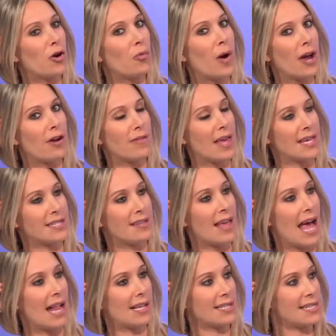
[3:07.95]
her wearing that to the
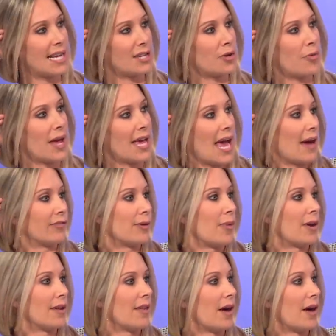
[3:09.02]
Alexander Wang after party,